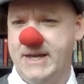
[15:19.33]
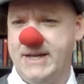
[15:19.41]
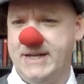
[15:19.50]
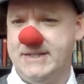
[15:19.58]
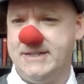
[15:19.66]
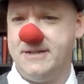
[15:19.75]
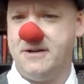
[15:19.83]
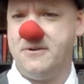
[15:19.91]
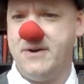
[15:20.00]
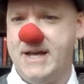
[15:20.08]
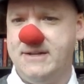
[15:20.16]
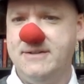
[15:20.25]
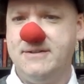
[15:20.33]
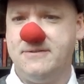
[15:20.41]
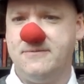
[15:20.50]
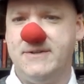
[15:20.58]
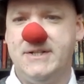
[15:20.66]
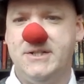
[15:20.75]
it's the
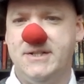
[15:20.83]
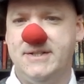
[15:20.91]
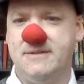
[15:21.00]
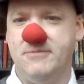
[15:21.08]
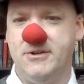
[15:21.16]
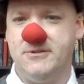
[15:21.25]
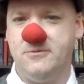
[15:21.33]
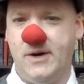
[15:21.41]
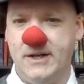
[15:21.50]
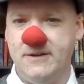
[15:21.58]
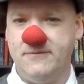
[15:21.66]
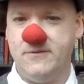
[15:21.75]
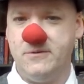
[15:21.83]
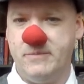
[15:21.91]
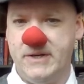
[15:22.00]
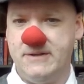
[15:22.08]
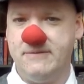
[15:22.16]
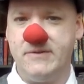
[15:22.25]
grandest, richest, most wonderful
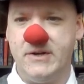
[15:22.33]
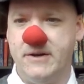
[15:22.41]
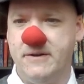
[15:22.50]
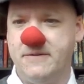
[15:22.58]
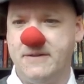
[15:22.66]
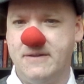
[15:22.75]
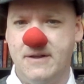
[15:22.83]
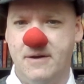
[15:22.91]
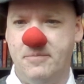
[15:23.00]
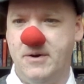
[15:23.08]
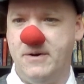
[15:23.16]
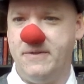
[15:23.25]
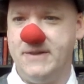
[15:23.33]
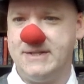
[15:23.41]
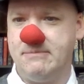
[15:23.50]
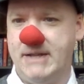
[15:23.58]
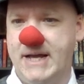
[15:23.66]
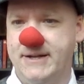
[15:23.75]
bit of earth upon
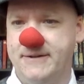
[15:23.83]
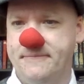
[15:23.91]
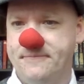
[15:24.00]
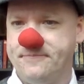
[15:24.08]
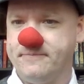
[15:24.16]
this planet.